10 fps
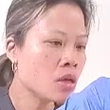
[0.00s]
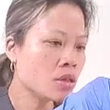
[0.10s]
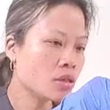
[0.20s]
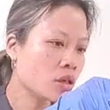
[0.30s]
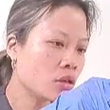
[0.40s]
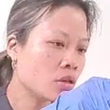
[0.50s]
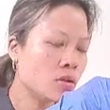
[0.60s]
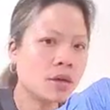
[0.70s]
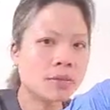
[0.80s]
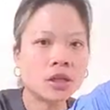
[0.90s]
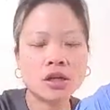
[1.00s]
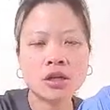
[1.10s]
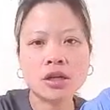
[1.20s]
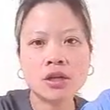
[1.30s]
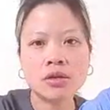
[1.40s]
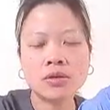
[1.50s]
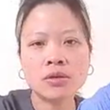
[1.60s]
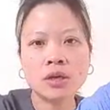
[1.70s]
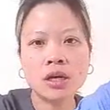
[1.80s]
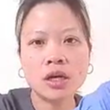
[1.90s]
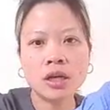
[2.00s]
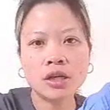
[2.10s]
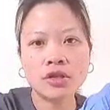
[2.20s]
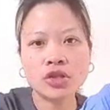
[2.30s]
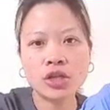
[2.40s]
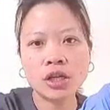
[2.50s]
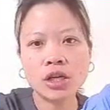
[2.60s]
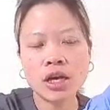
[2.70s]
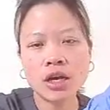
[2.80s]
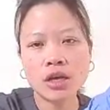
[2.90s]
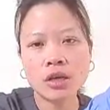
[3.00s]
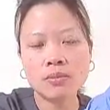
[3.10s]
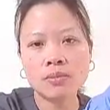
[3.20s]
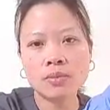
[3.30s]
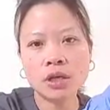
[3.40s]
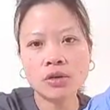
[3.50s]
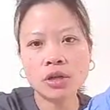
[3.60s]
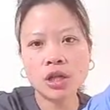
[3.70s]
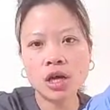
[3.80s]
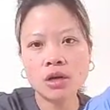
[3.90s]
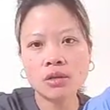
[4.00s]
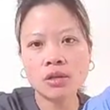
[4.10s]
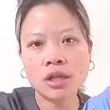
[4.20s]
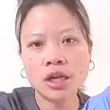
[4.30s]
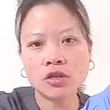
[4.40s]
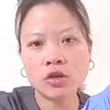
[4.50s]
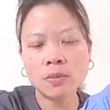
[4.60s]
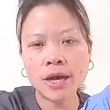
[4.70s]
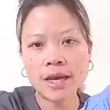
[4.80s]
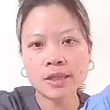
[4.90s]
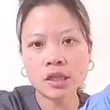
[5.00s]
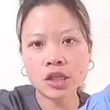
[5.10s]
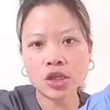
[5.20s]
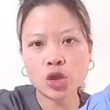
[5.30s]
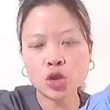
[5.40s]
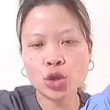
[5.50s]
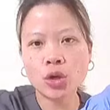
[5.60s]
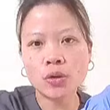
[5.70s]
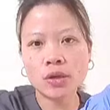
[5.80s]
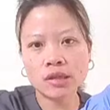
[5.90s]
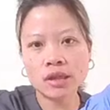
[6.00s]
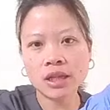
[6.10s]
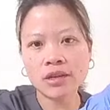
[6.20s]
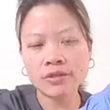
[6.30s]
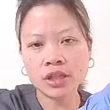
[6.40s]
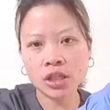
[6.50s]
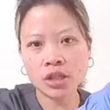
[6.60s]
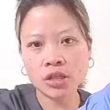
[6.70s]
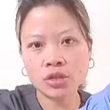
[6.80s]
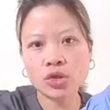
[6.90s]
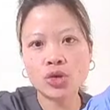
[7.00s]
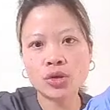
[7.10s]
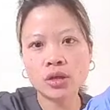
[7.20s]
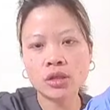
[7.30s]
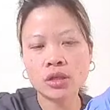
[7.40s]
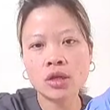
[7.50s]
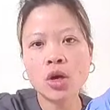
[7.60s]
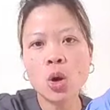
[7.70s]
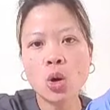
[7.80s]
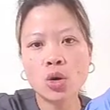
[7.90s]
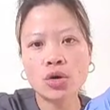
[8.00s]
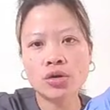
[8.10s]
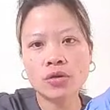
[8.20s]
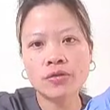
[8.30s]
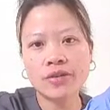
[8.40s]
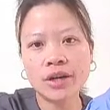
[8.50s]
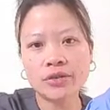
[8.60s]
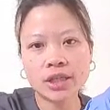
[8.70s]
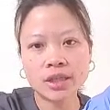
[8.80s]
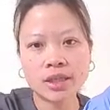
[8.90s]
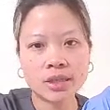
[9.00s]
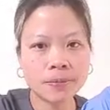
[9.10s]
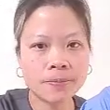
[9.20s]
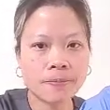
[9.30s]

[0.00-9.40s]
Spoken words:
So I'm going to go insert and go along the nasal passage towards the left ear, toward the oral pharynx.